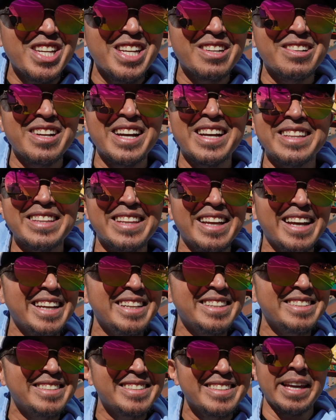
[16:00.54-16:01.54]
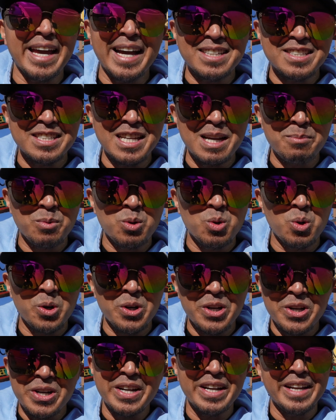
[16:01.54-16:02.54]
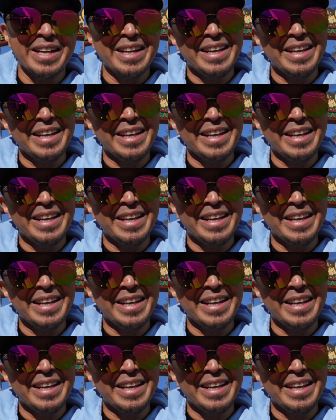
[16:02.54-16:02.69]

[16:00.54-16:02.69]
here at night. Gas Lamp Quarter,